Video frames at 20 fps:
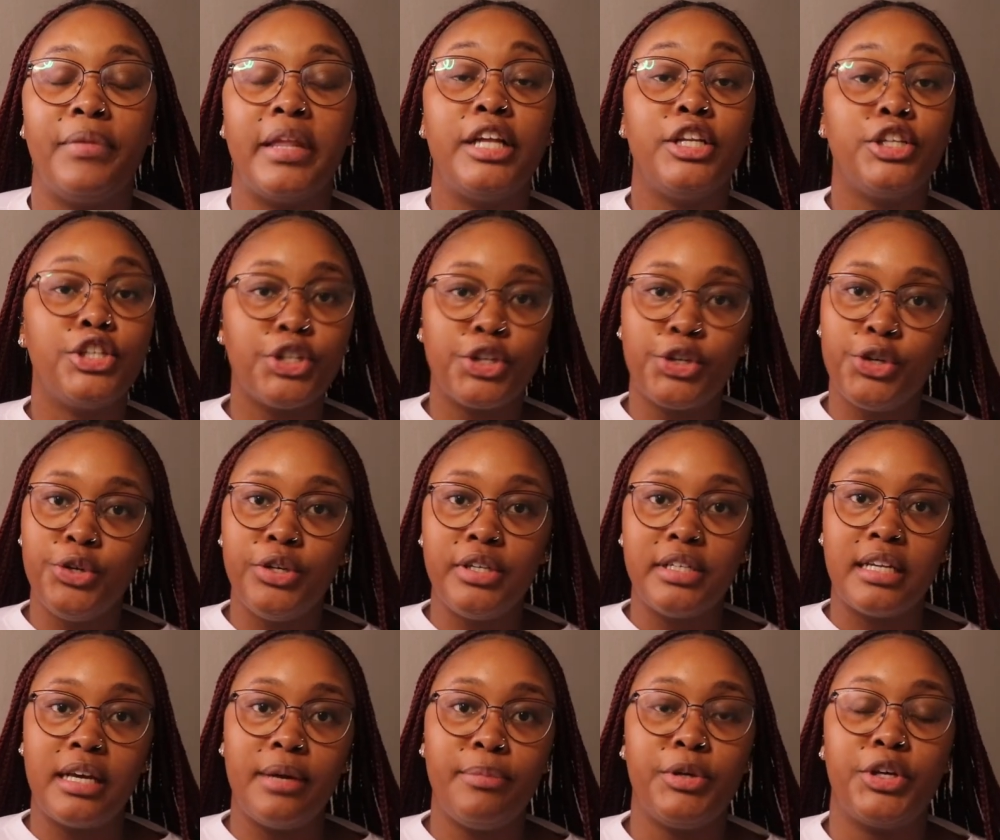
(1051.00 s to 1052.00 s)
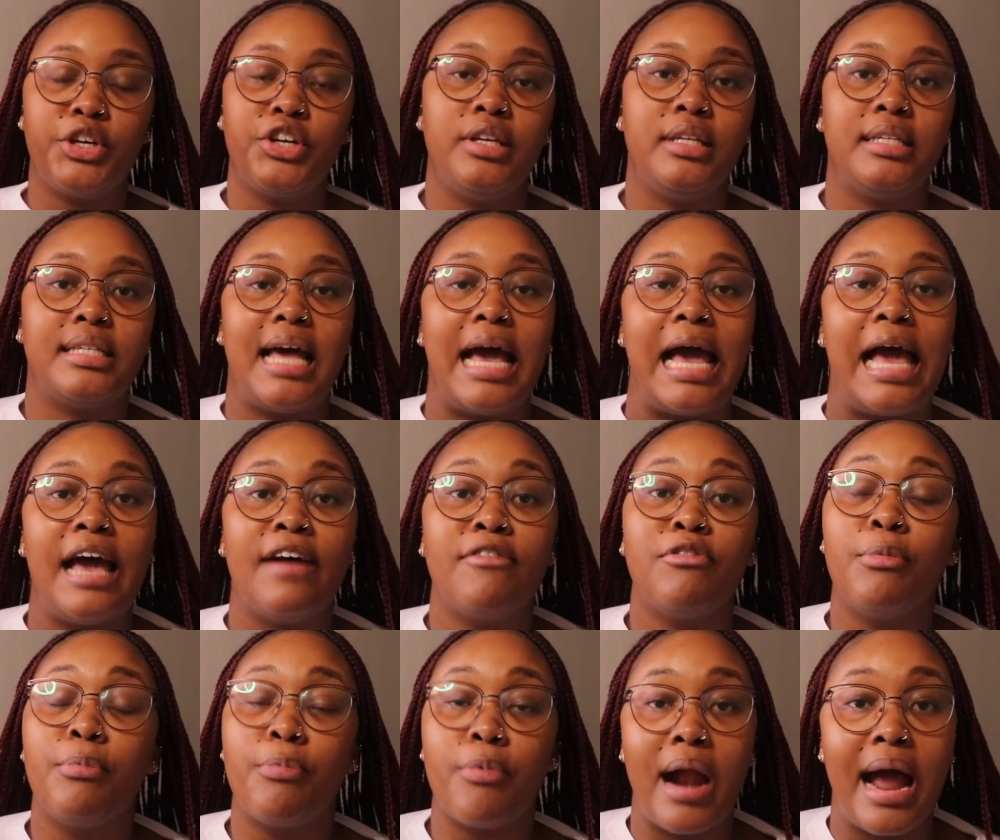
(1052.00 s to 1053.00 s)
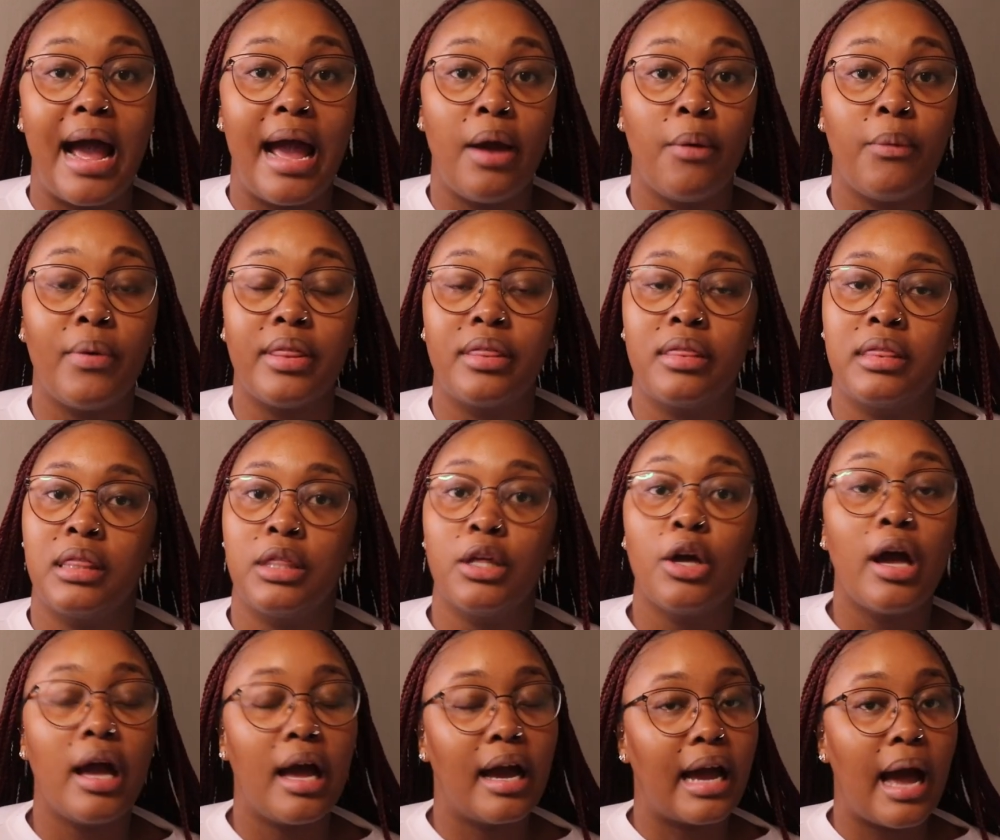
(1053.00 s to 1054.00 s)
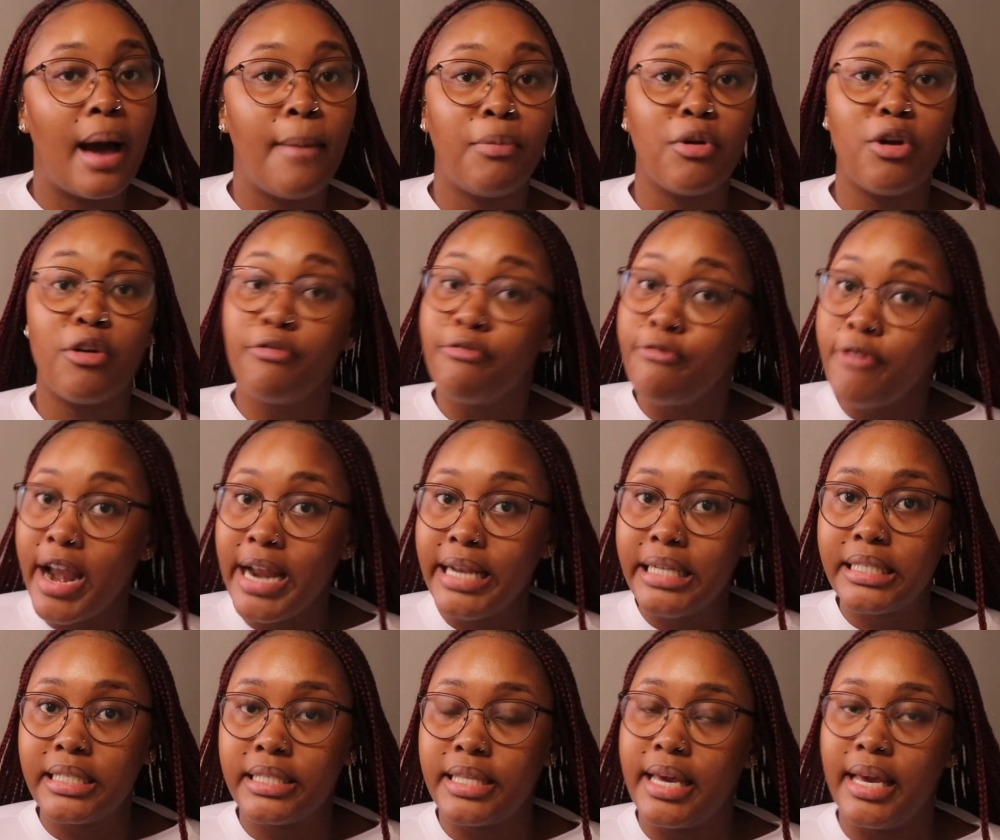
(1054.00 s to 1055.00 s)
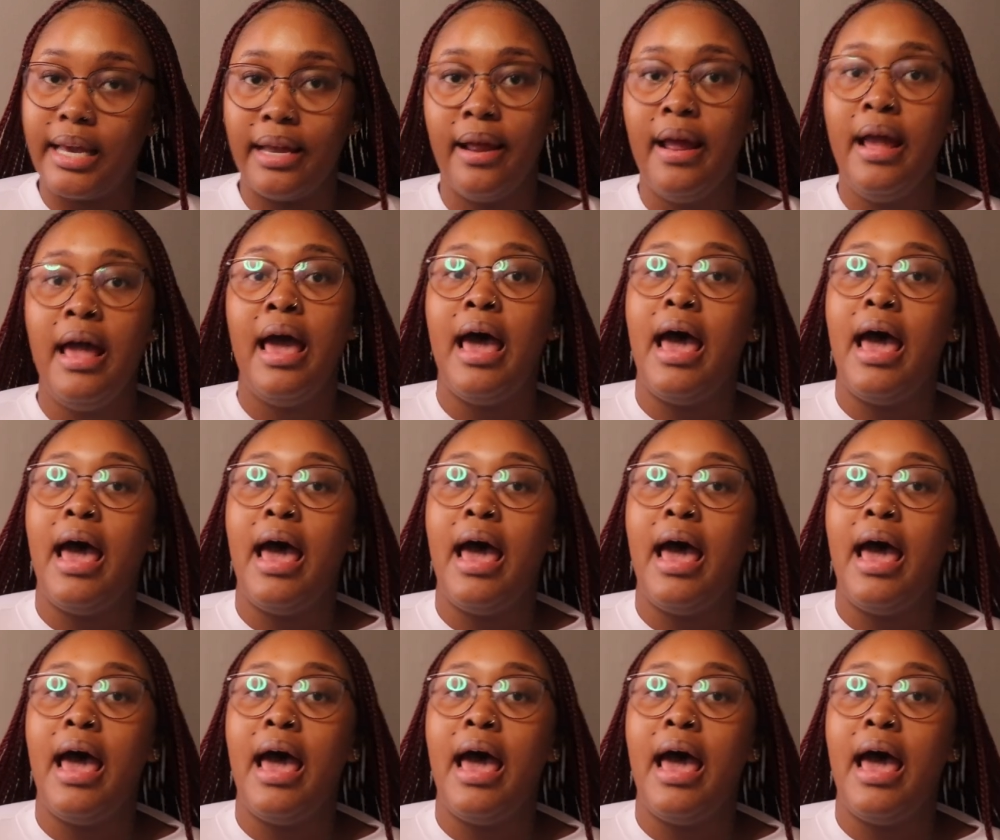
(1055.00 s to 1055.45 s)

in Secunda because I have a bri with a couple of friends there.